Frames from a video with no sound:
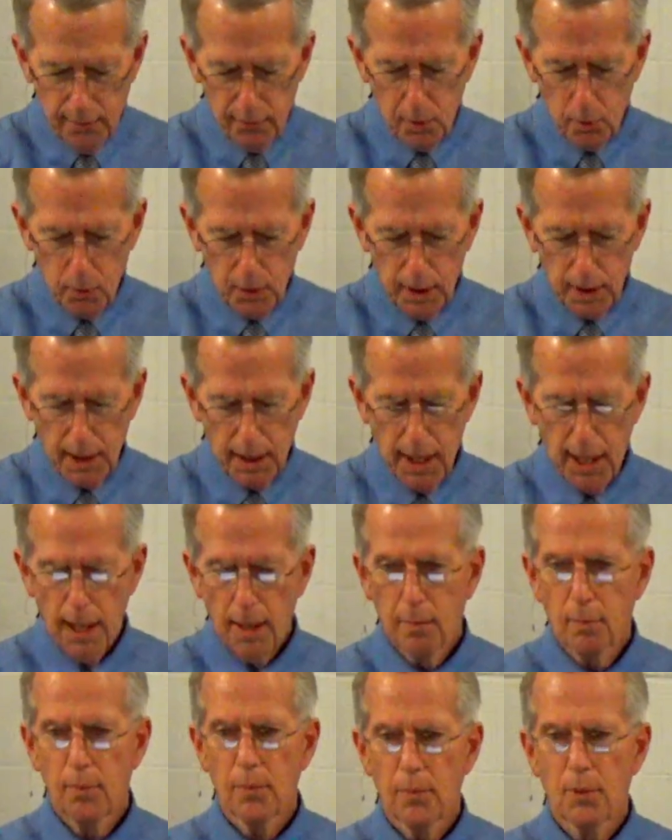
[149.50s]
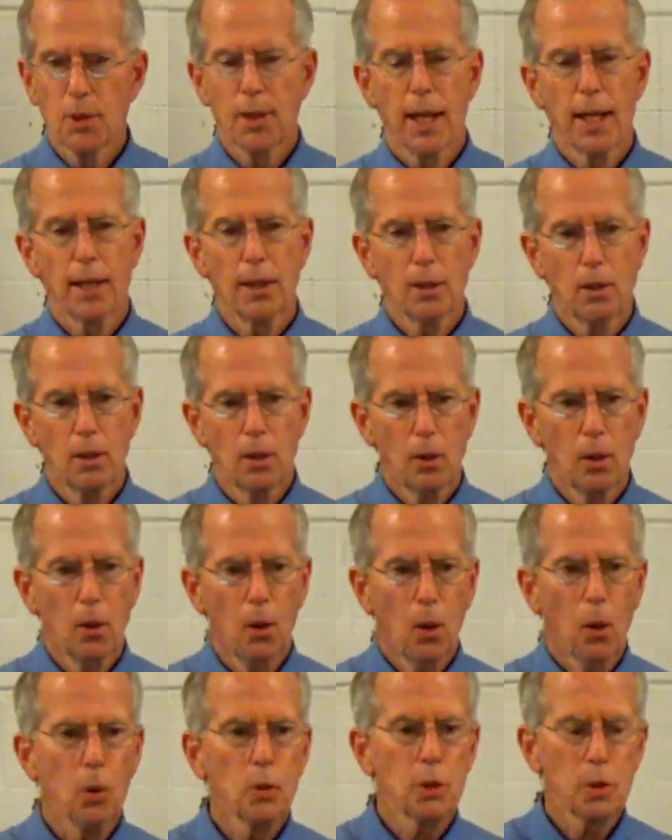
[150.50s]
even when it came to that
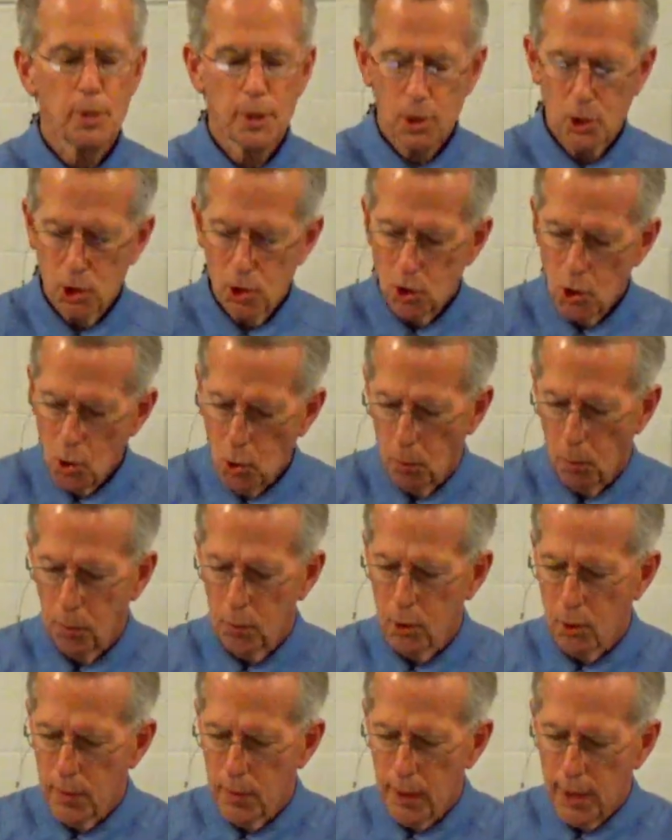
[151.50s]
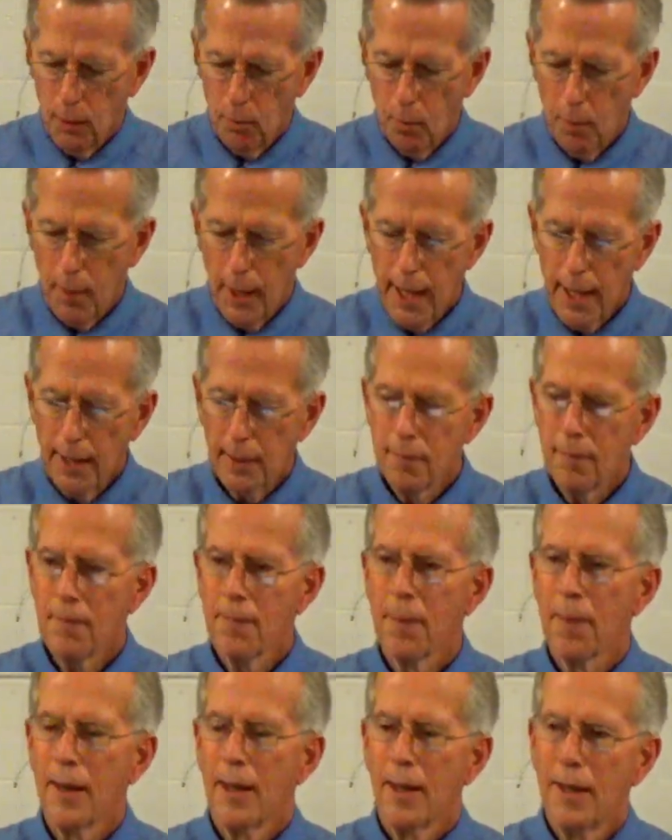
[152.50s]
ultimate stoop to become a man
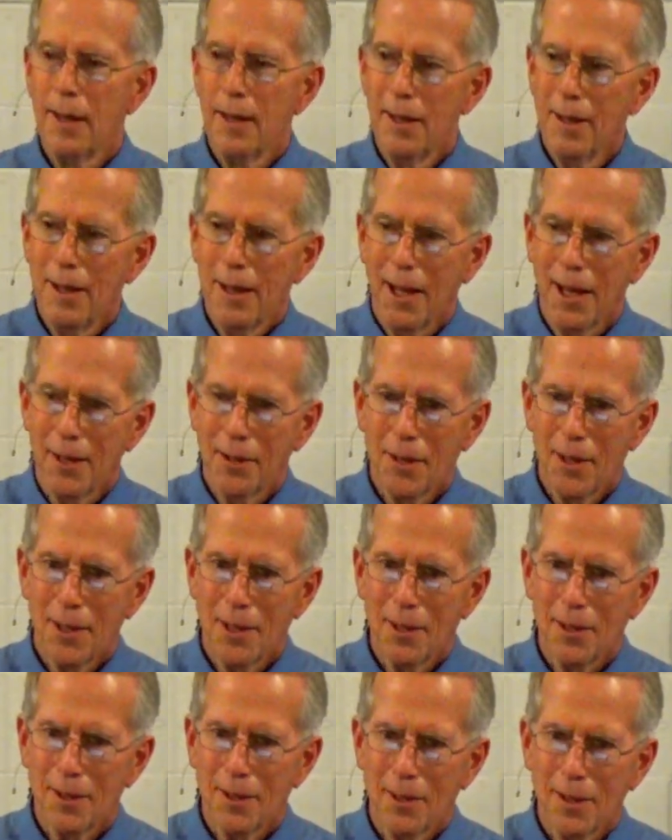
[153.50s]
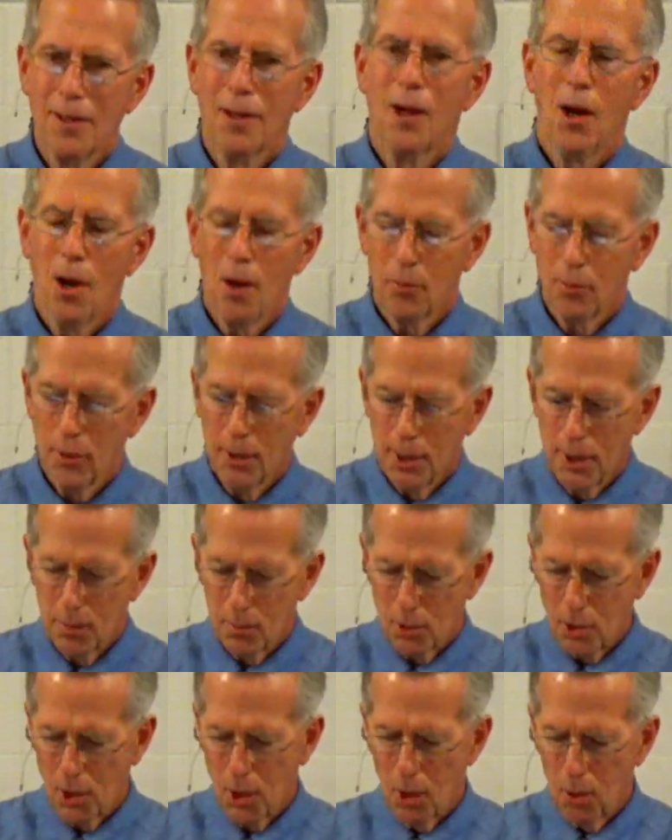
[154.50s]
and then
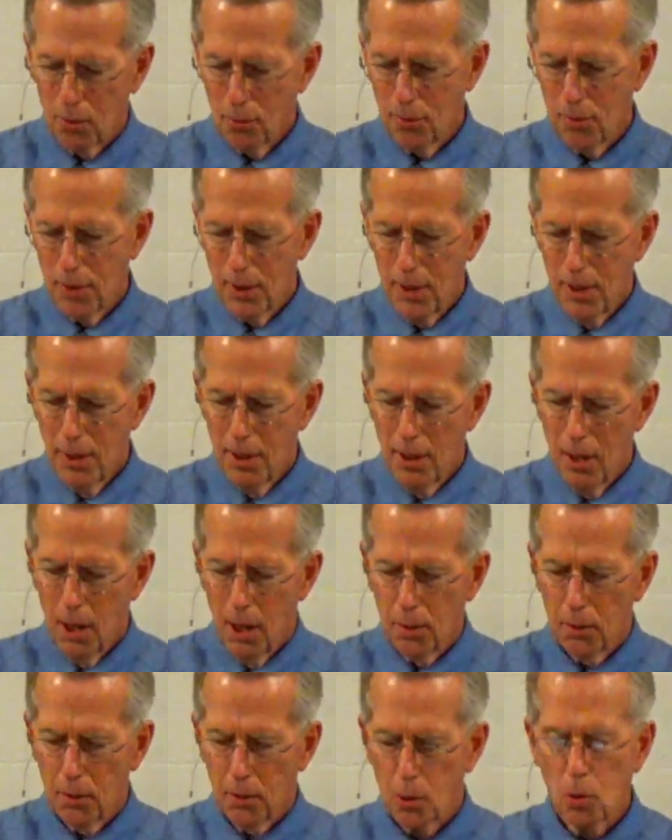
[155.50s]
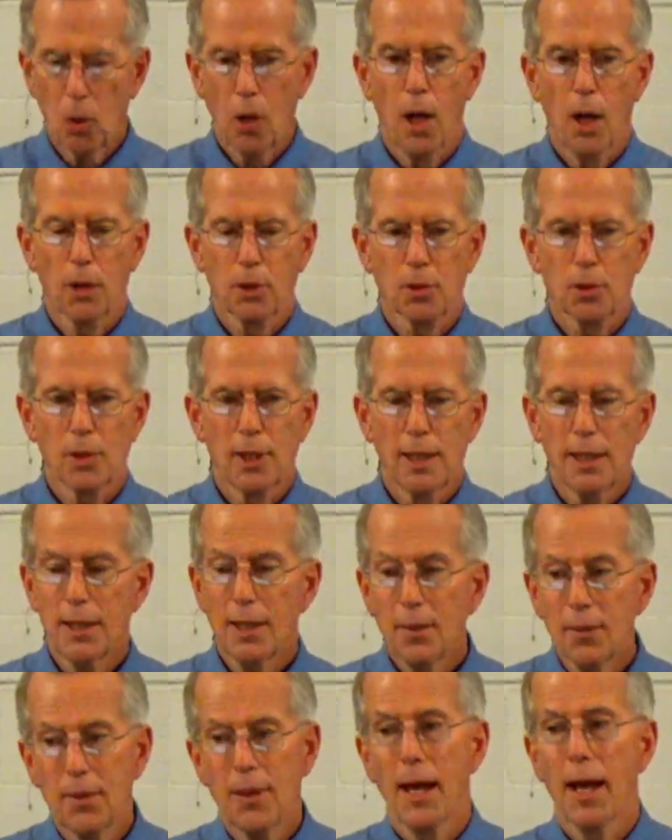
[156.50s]
offering himself on the cross.
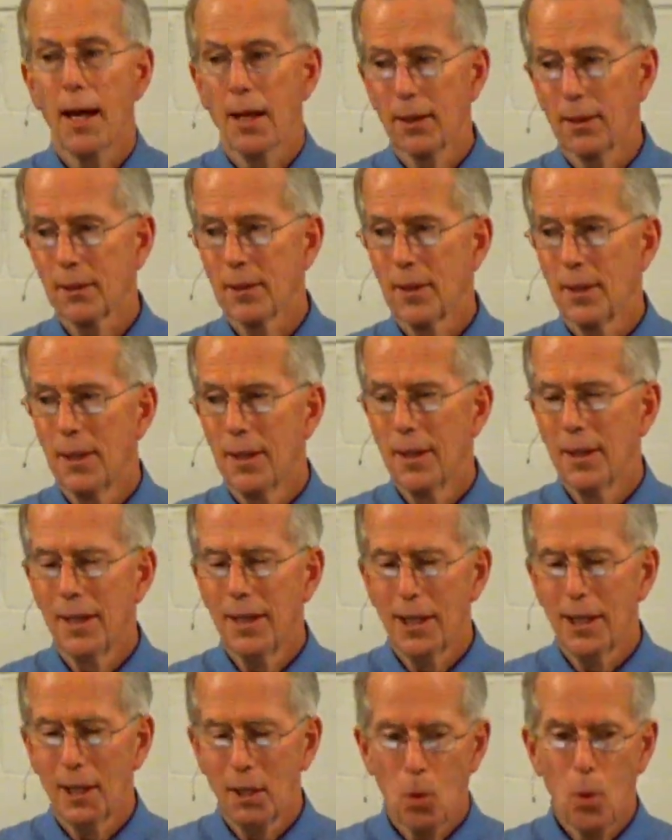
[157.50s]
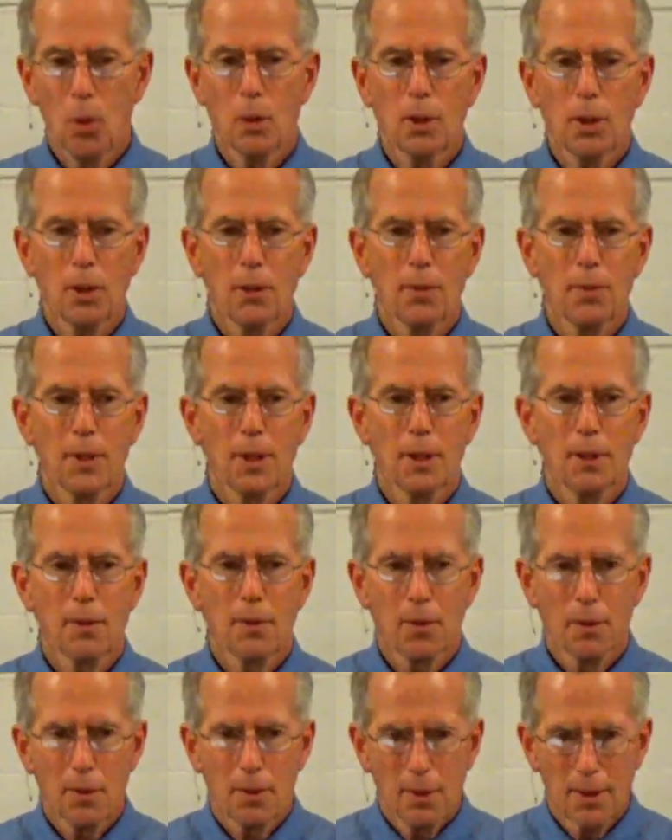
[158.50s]
He did that in order
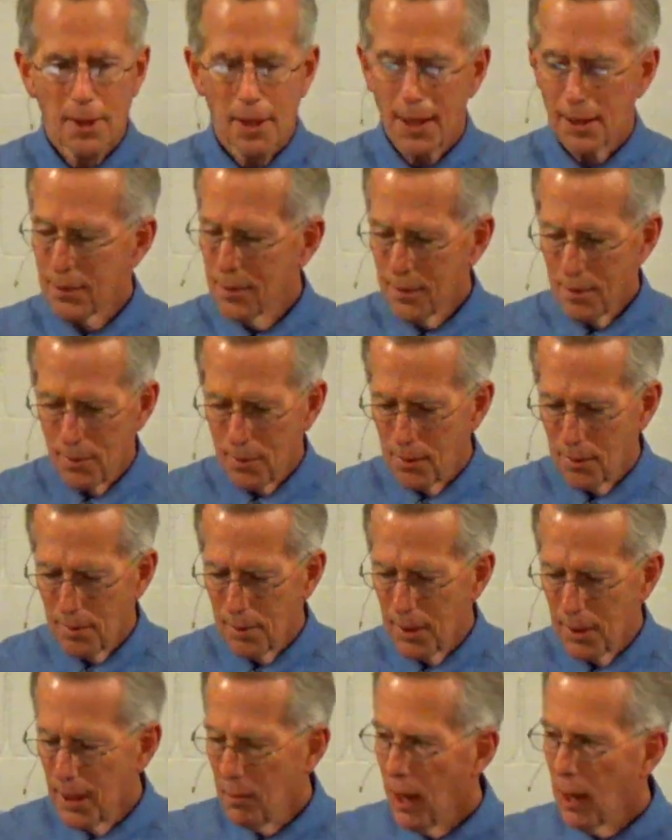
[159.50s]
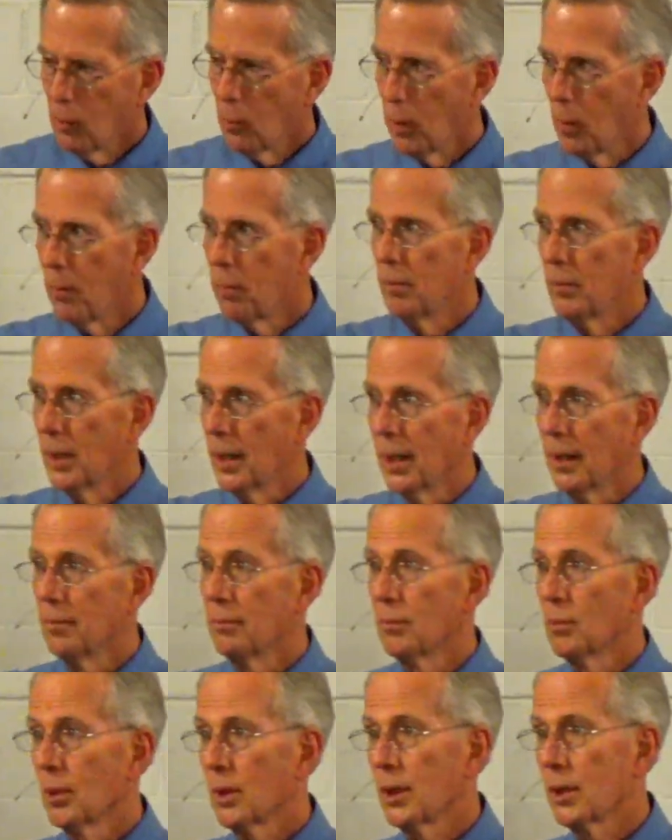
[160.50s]
that, that, that he might re,
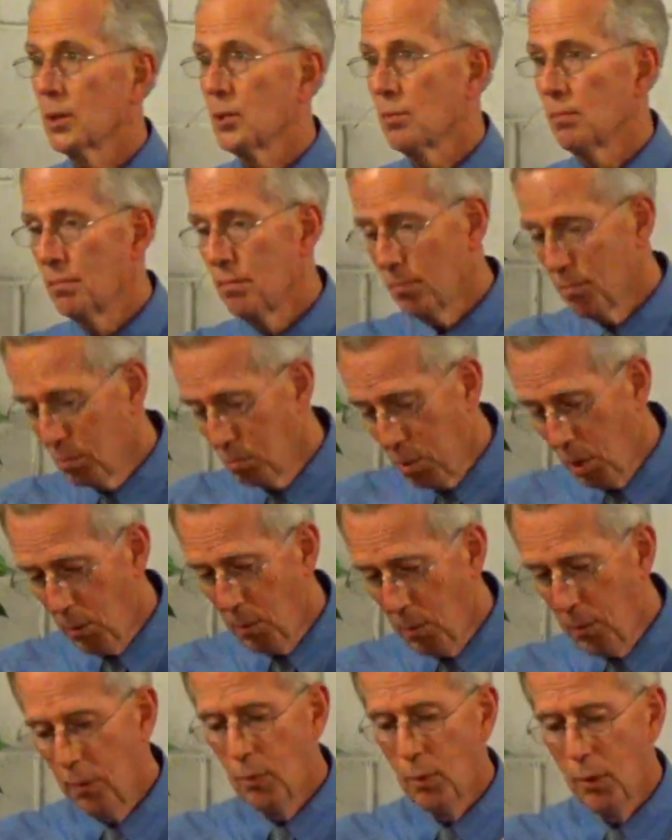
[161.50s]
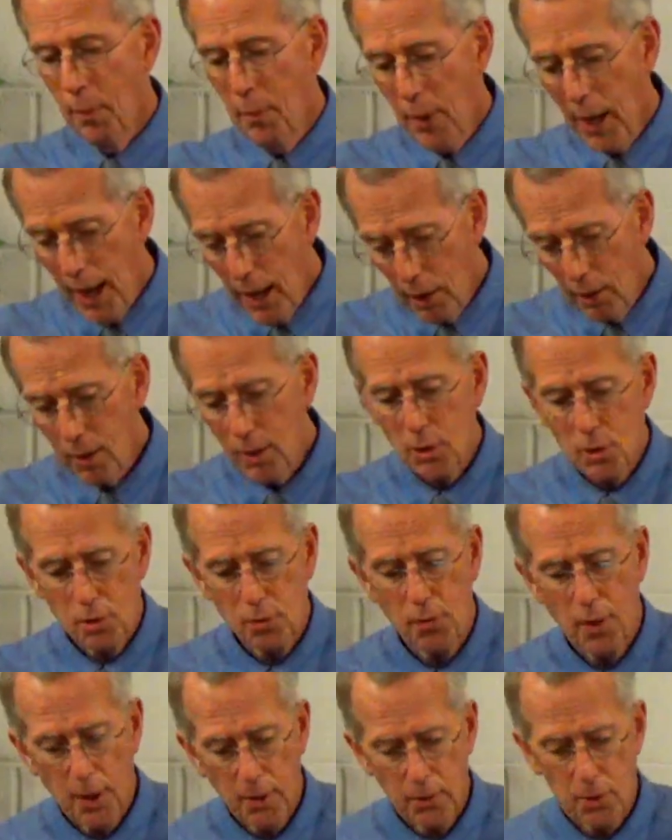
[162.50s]
uh, really pre- repair
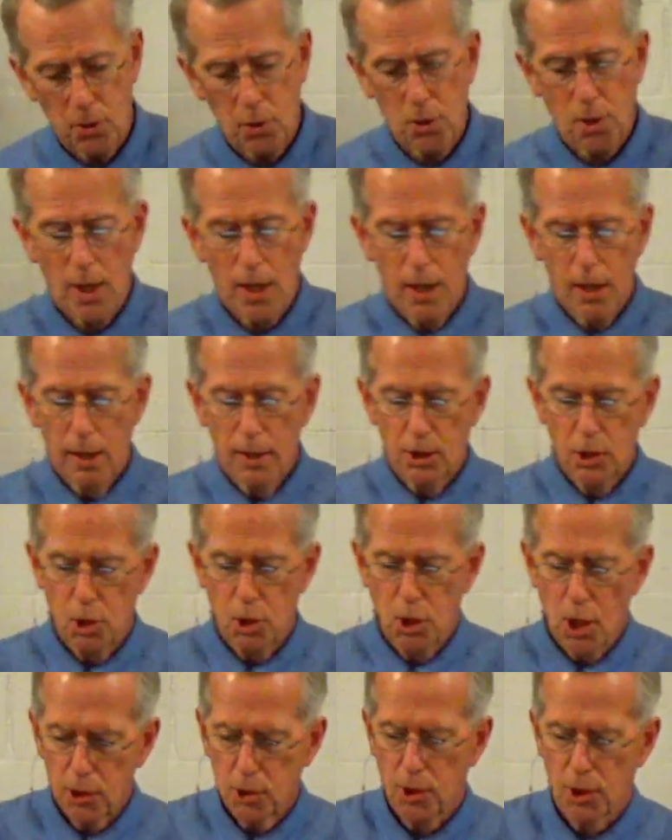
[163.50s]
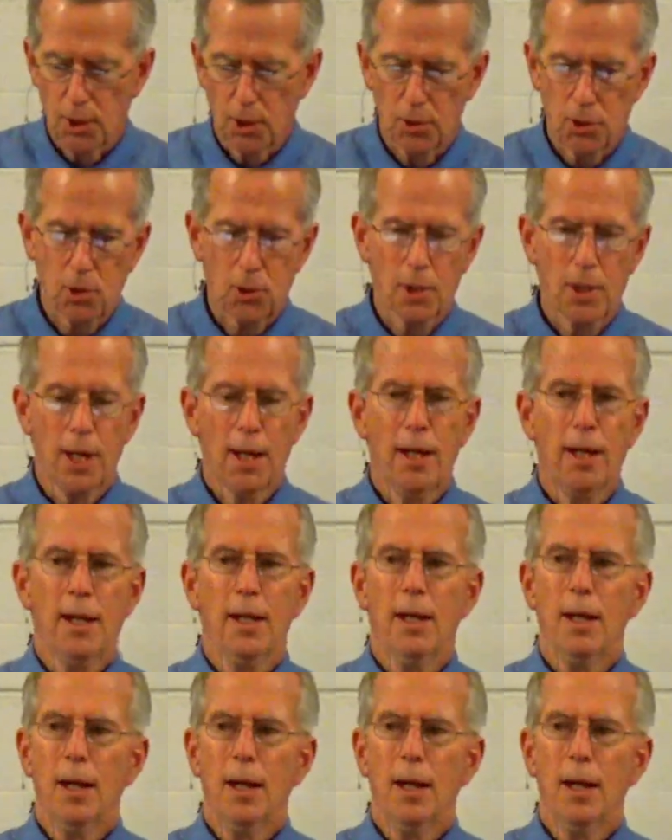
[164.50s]
his father's justice,